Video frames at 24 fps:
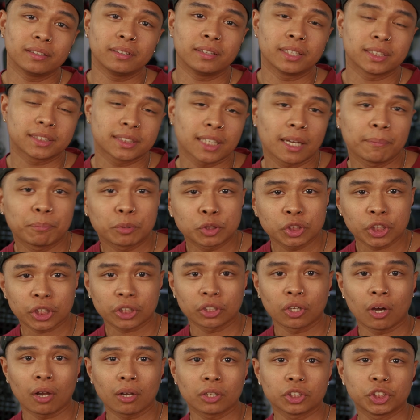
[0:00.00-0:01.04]
this type of
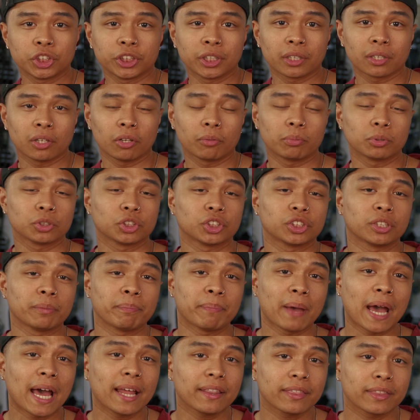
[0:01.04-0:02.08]
technology in clippers is a
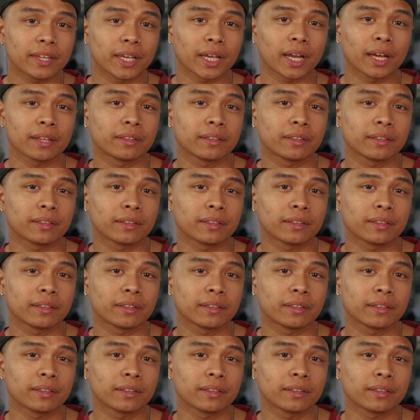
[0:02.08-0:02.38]
bad thing.